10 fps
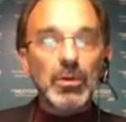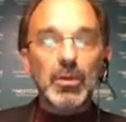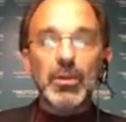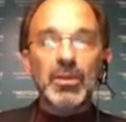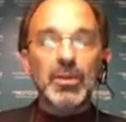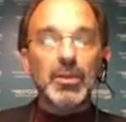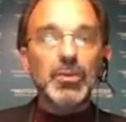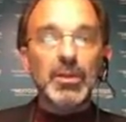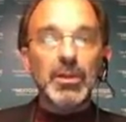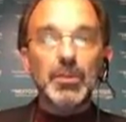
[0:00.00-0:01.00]
or a
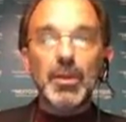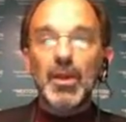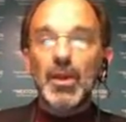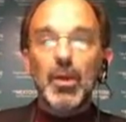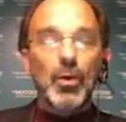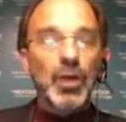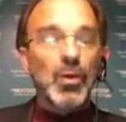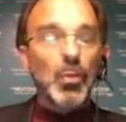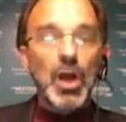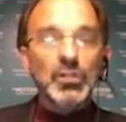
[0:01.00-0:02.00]
Q-tip or a
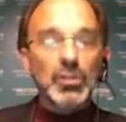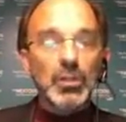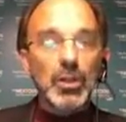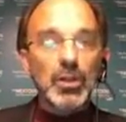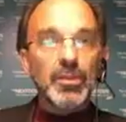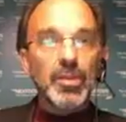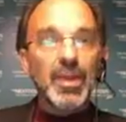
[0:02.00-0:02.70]
washcloth,